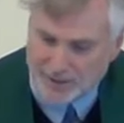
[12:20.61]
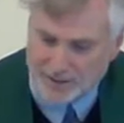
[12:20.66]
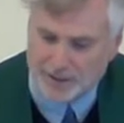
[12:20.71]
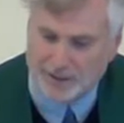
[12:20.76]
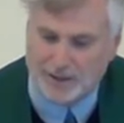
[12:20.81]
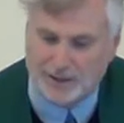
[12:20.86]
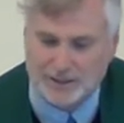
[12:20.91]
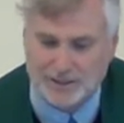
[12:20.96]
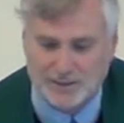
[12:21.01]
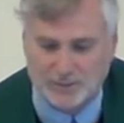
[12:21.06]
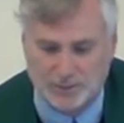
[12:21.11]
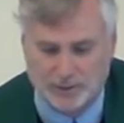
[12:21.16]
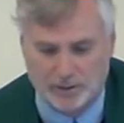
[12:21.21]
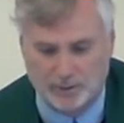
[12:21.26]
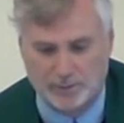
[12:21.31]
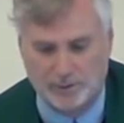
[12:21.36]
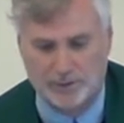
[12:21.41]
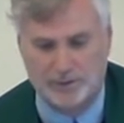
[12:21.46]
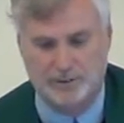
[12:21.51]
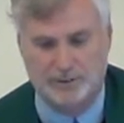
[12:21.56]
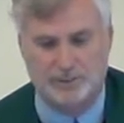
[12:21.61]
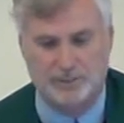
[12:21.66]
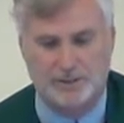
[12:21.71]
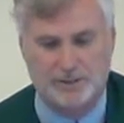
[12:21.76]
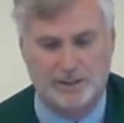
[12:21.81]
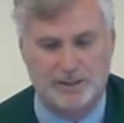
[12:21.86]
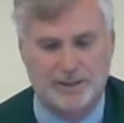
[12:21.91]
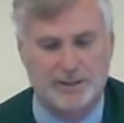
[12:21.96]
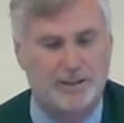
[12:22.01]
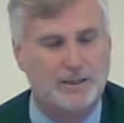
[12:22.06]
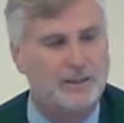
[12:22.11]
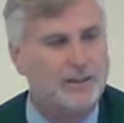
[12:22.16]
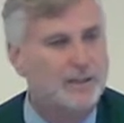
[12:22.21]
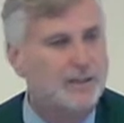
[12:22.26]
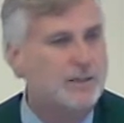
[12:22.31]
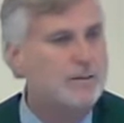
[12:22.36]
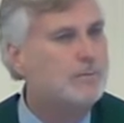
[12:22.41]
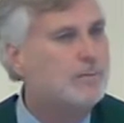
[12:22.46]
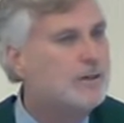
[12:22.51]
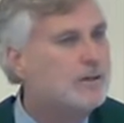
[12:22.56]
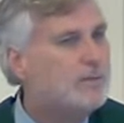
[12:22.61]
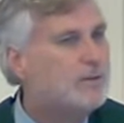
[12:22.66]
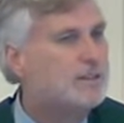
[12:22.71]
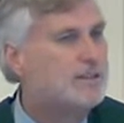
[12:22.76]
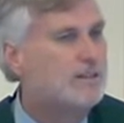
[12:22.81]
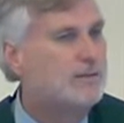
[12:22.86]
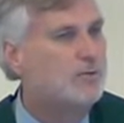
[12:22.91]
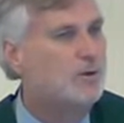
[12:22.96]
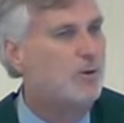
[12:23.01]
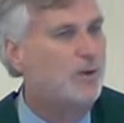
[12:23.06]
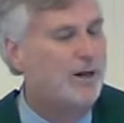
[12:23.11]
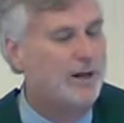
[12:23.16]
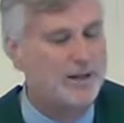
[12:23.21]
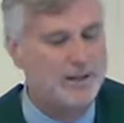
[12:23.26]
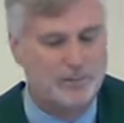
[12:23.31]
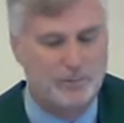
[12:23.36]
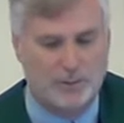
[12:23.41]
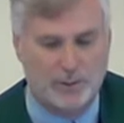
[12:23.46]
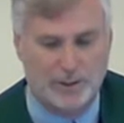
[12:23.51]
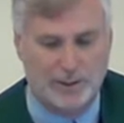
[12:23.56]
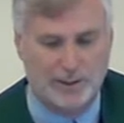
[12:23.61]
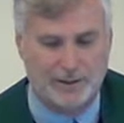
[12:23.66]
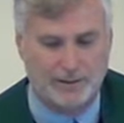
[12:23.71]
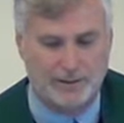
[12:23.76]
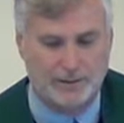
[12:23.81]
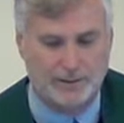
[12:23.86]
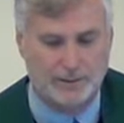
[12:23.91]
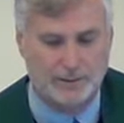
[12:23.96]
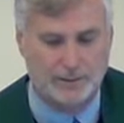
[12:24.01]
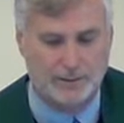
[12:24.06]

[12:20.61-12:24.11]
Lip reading: in hospital rooms, in moments of quiet prayer.